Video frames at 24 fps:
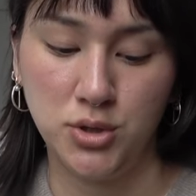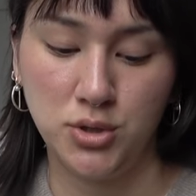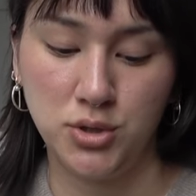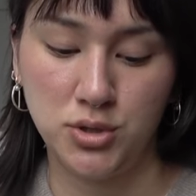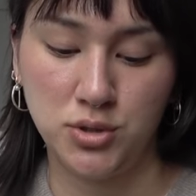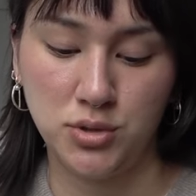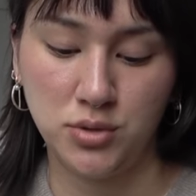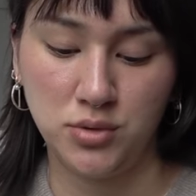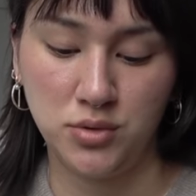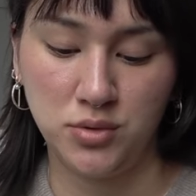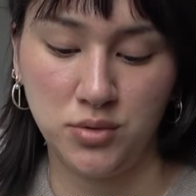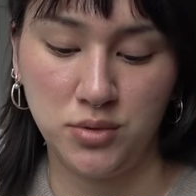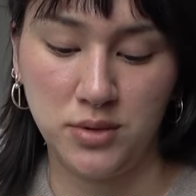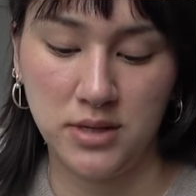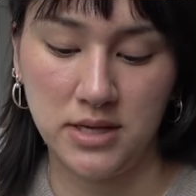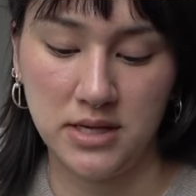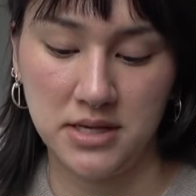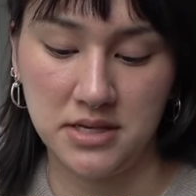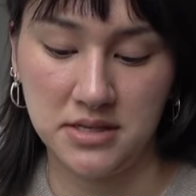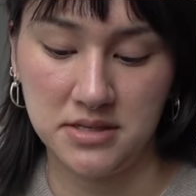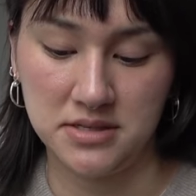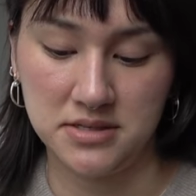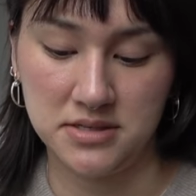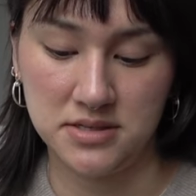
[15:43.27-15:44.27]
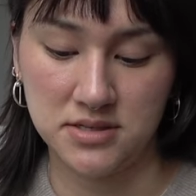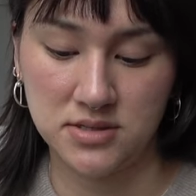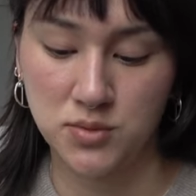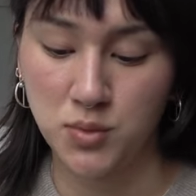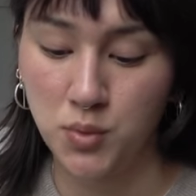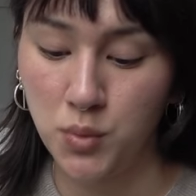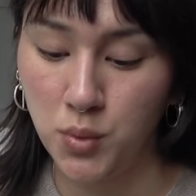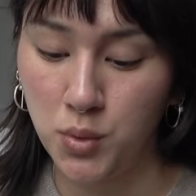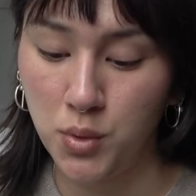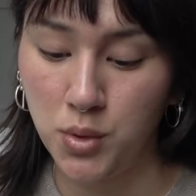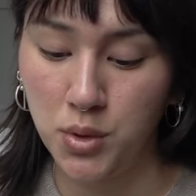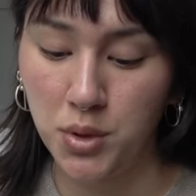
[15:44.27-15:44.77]
to his
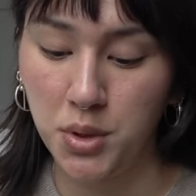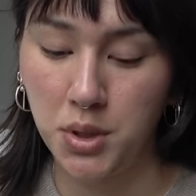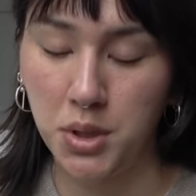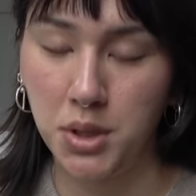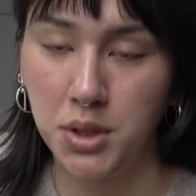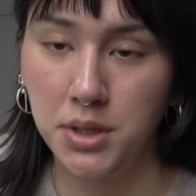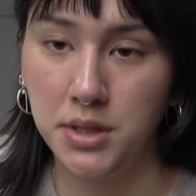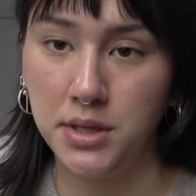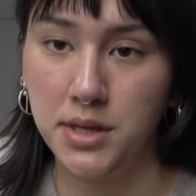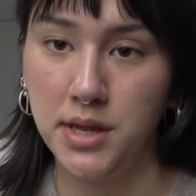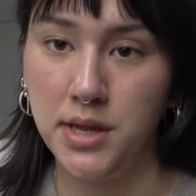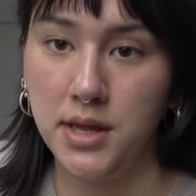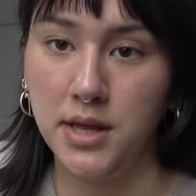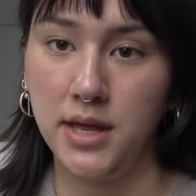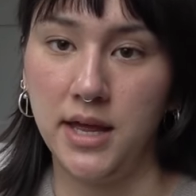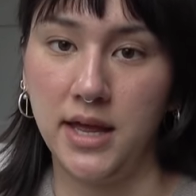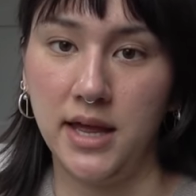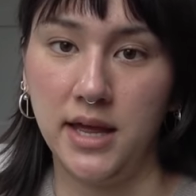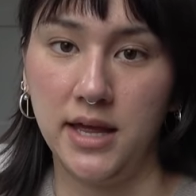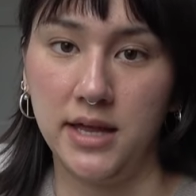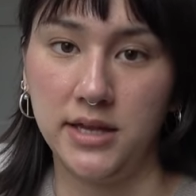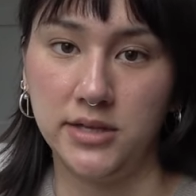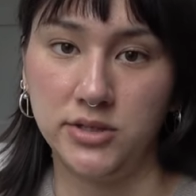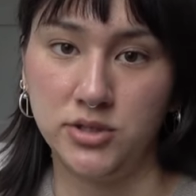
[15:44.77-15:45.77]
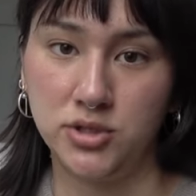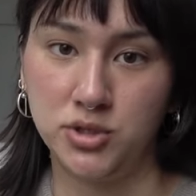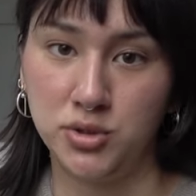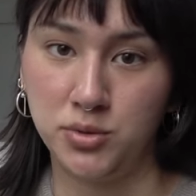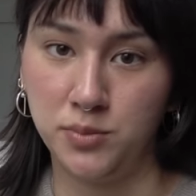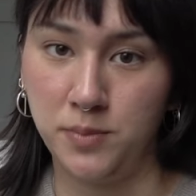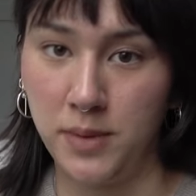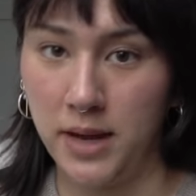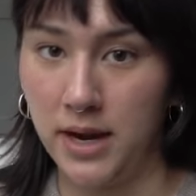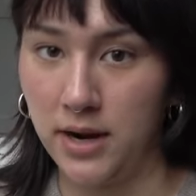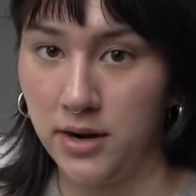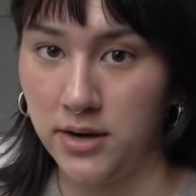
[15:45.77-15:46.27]
school and to
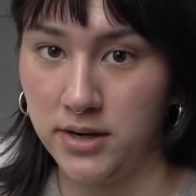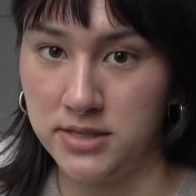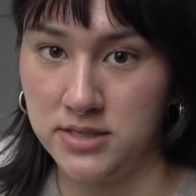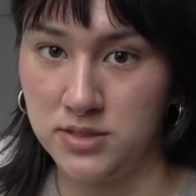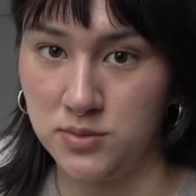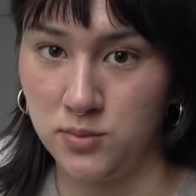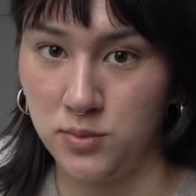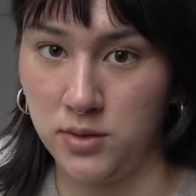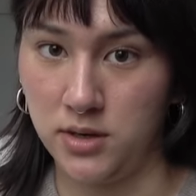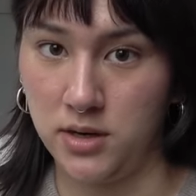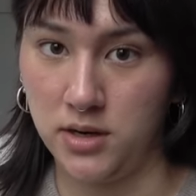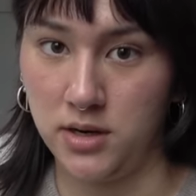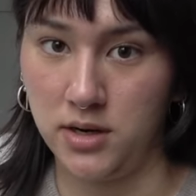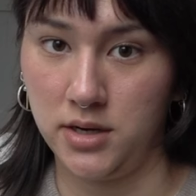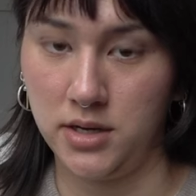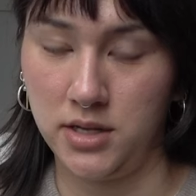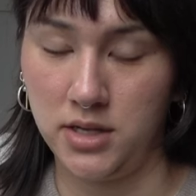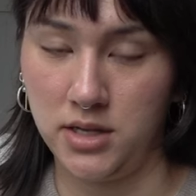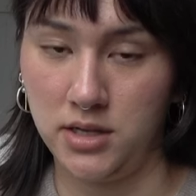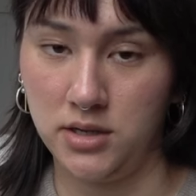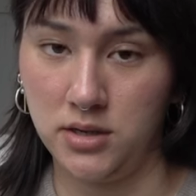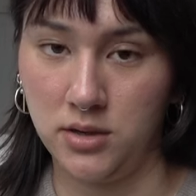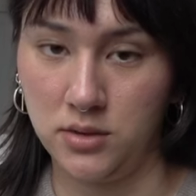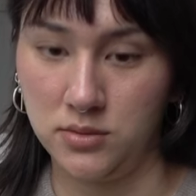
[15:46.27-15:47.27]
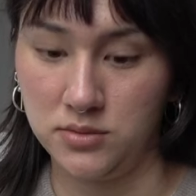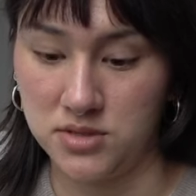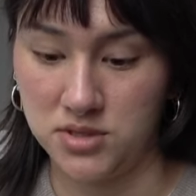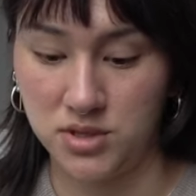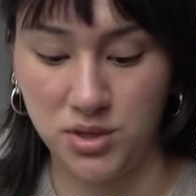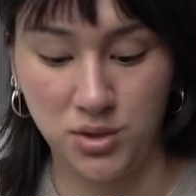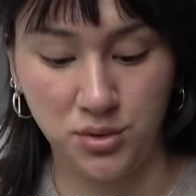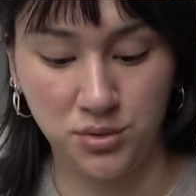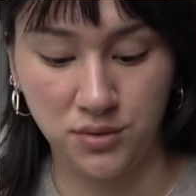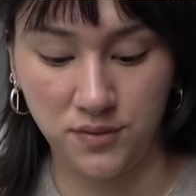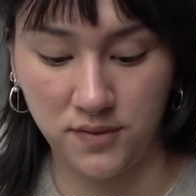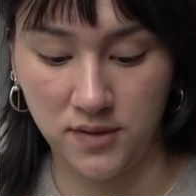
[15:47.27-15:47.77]
Paris where he goes
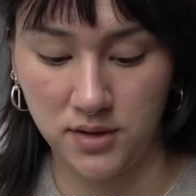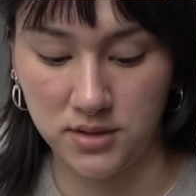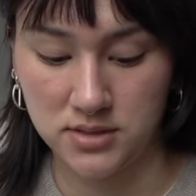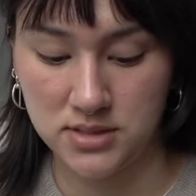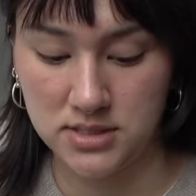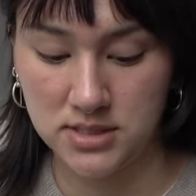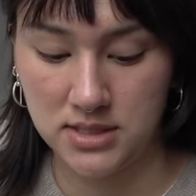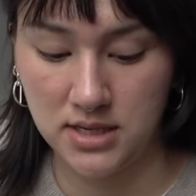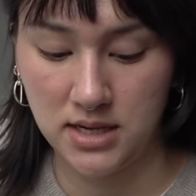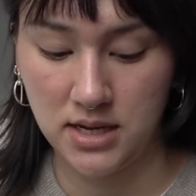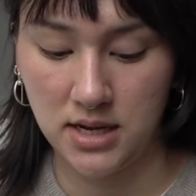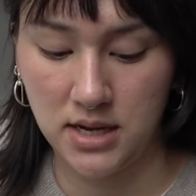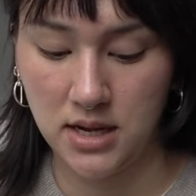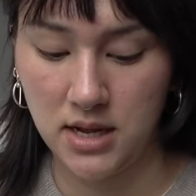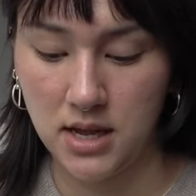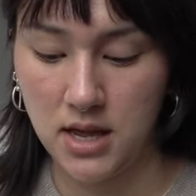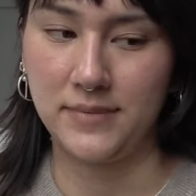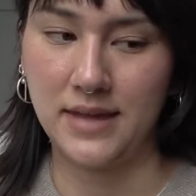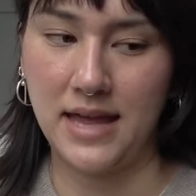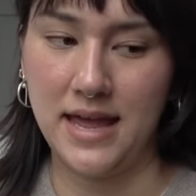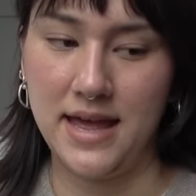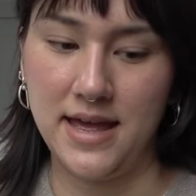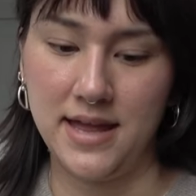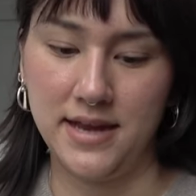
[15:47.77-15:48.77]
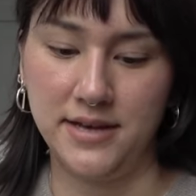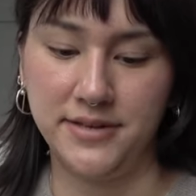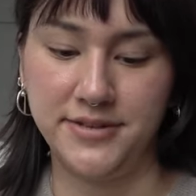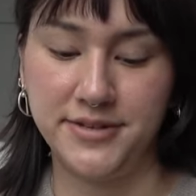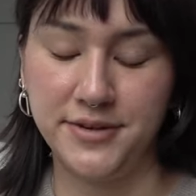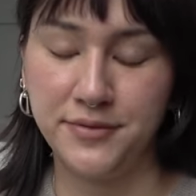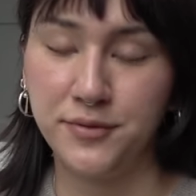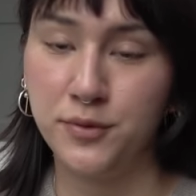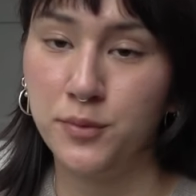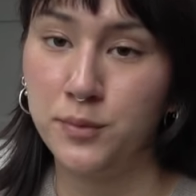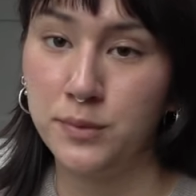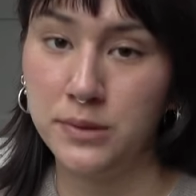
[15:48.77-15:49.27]
to university and
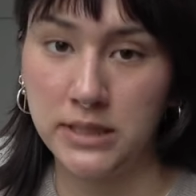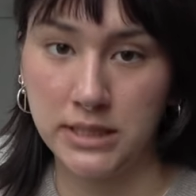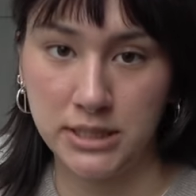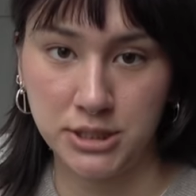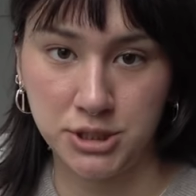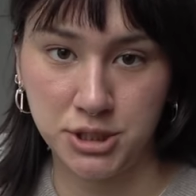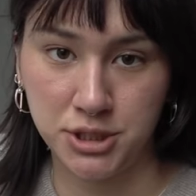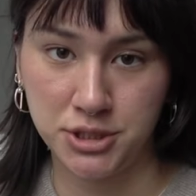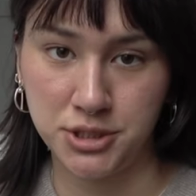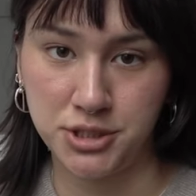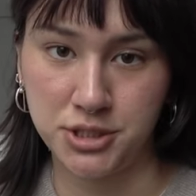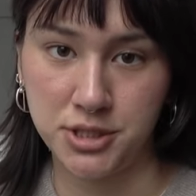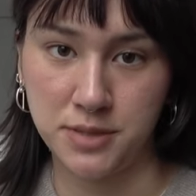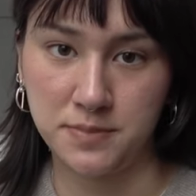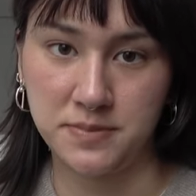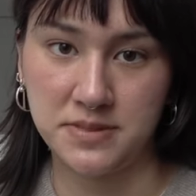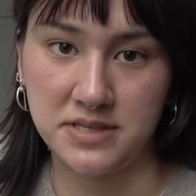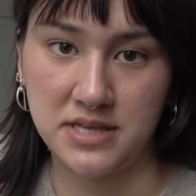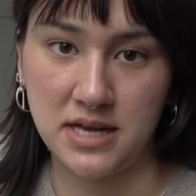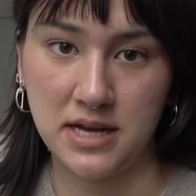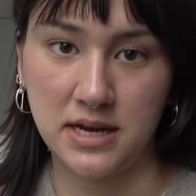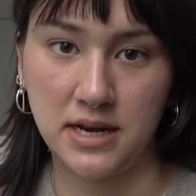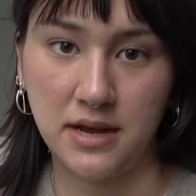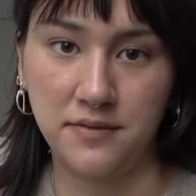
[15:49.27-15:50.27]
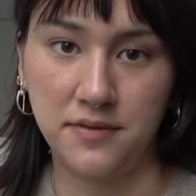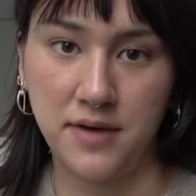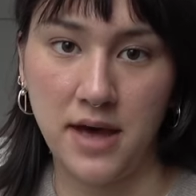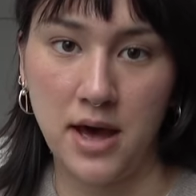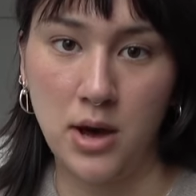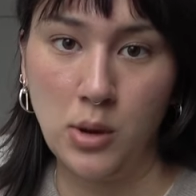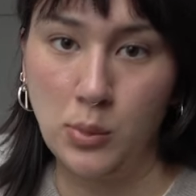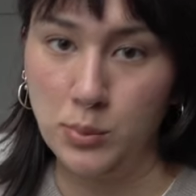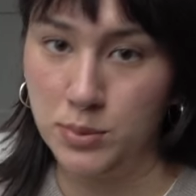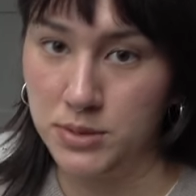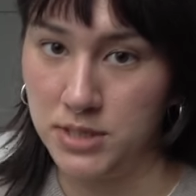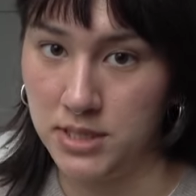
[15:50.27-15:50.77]
different relationships that have
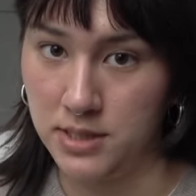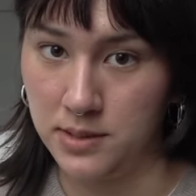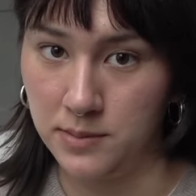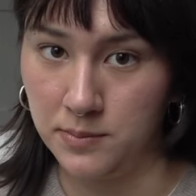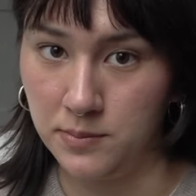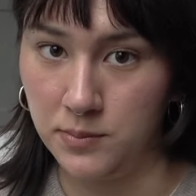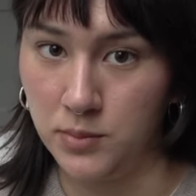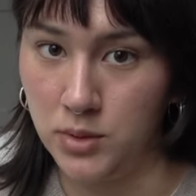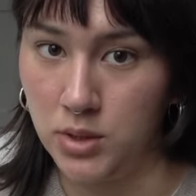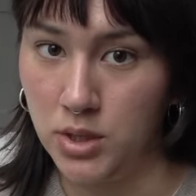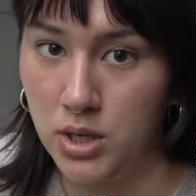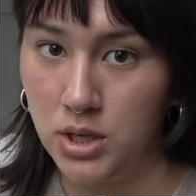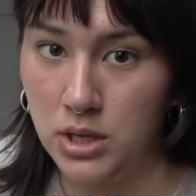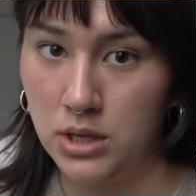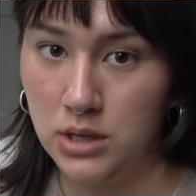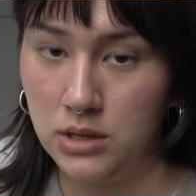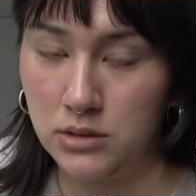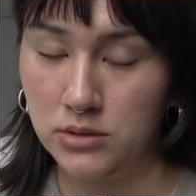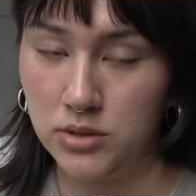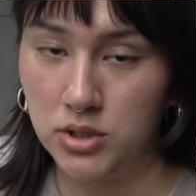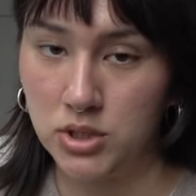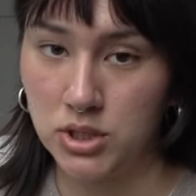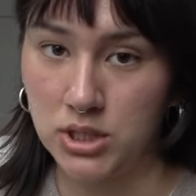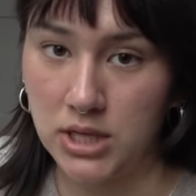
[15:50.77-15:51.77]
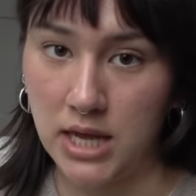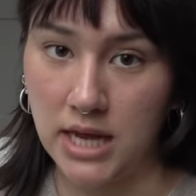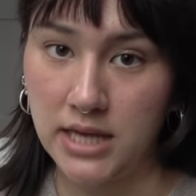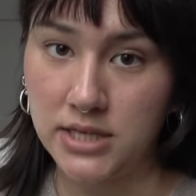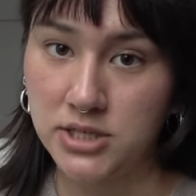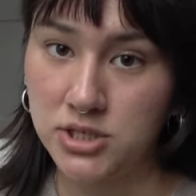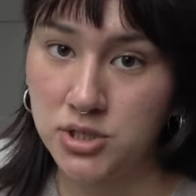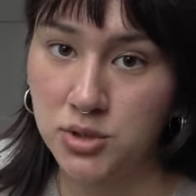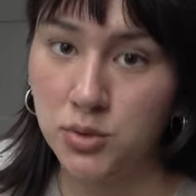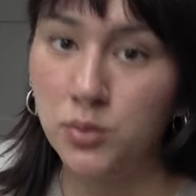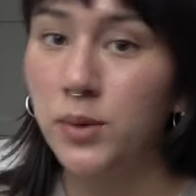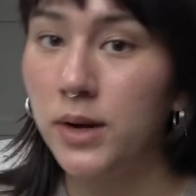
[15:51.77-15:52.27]
helped him
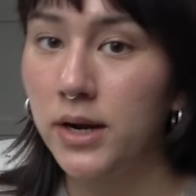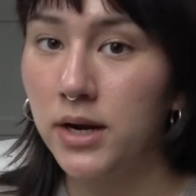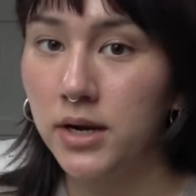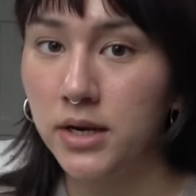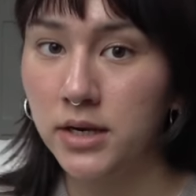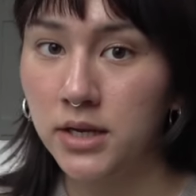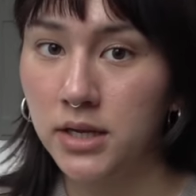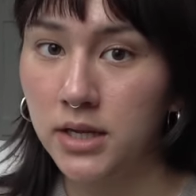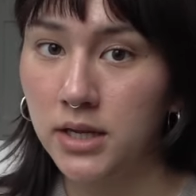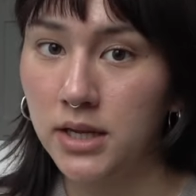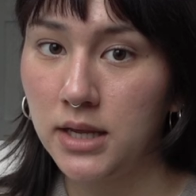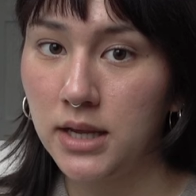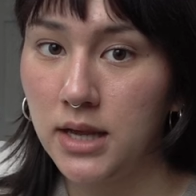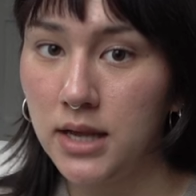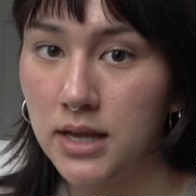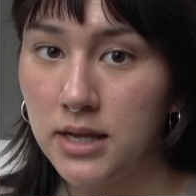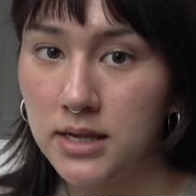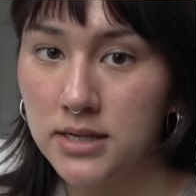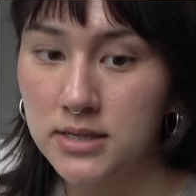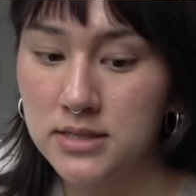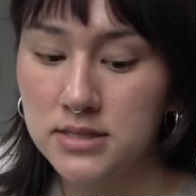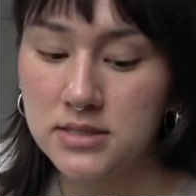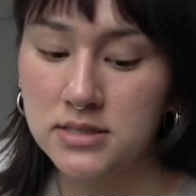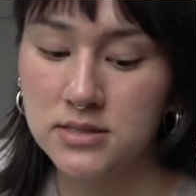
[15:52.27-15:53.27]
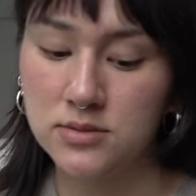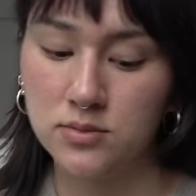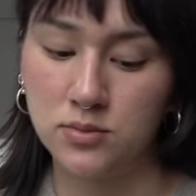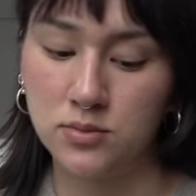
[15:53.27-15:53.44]
get to where he is,